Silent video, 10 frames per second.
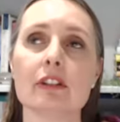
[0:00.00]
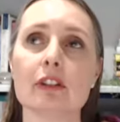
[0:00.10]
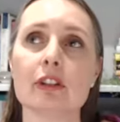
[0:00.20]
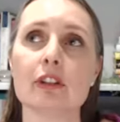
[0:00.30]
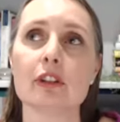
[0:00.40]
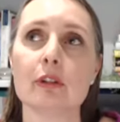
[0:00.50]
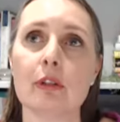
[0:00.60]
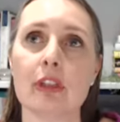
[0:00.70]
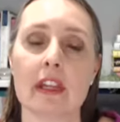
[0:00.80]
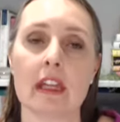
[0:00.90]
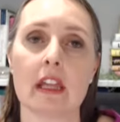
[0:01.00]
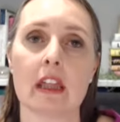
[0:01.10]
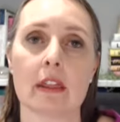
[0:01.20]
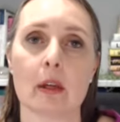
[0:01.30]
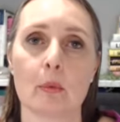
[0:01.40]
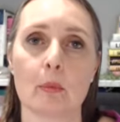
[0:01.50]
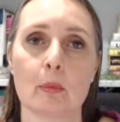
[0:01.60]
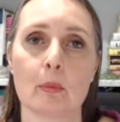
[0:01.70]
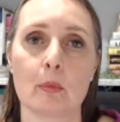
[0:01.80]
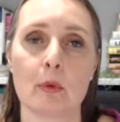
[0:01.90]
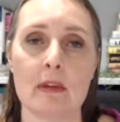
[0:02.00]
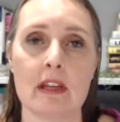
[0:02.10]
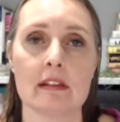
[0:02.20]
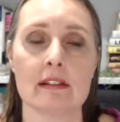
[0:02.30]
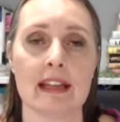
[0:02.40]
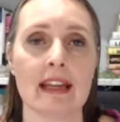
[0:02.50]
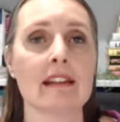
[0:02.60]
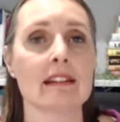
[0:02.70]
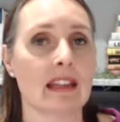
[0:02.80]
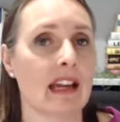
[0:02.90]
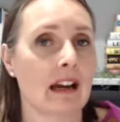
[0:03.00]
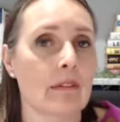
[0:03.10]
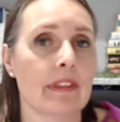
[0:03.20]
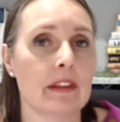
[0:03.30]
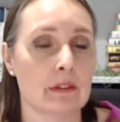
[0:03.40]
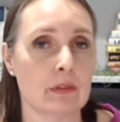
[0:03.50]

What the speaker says: do you think that women tend to have this